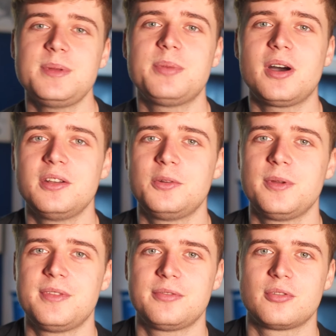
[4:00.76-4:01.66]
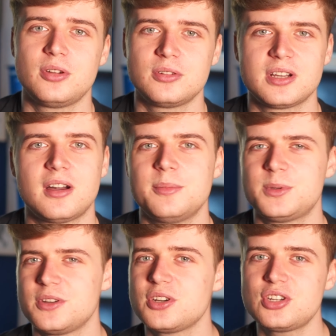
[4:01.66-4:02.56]
been partnered with them for a long time.
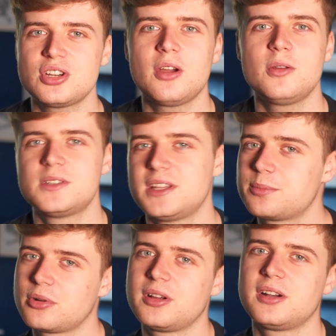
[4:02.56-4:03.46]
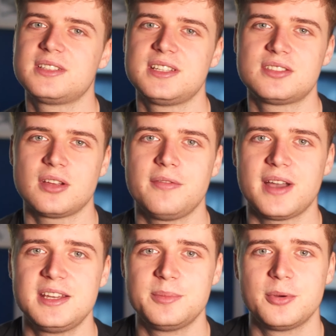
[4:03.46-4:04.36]
So it just shows this product is so
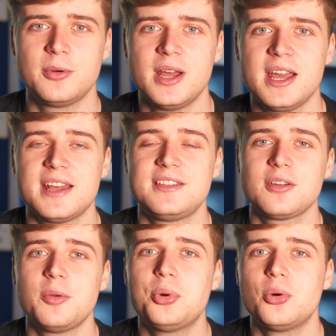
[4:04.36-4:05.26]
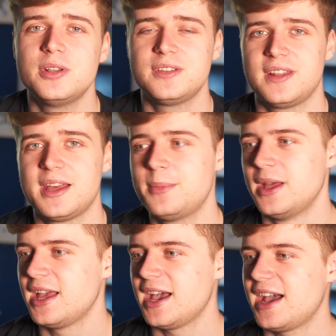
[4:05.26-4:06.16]
valuable and so important to them.
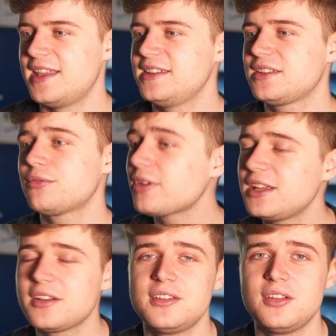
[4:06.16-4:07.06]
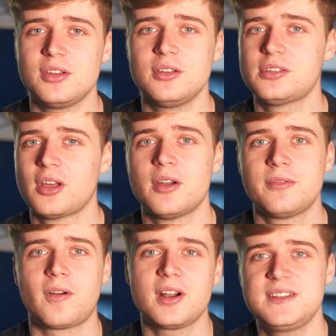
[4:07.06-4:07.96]
And this is really good news
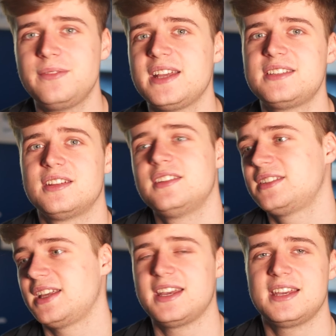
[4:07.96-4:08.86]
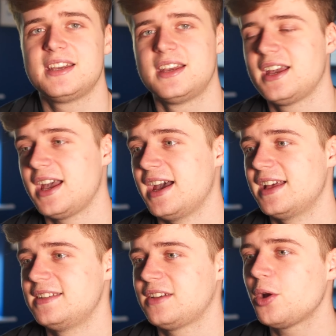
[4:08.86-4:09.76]
for us investors to hear,
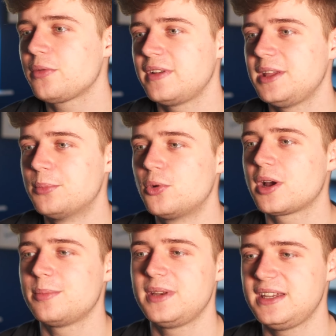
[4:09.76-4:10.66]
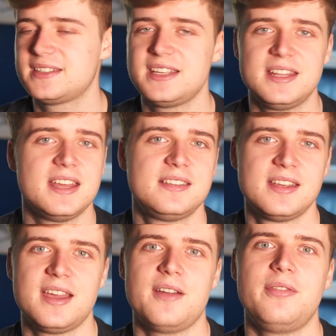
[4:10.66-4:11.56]
as hopefully more companies see this
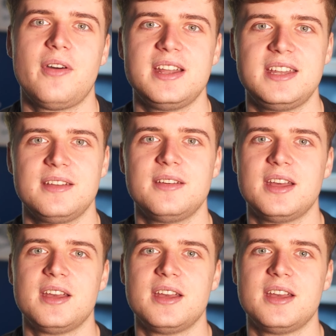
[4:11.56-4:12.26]
and find it